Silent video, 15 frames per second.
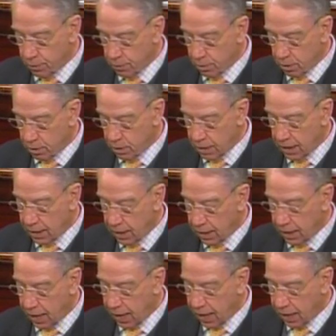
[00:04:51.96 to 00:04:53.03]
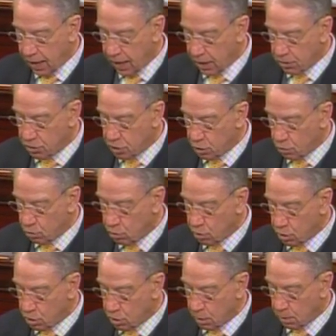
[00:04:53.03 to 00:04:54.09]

the DEA has used its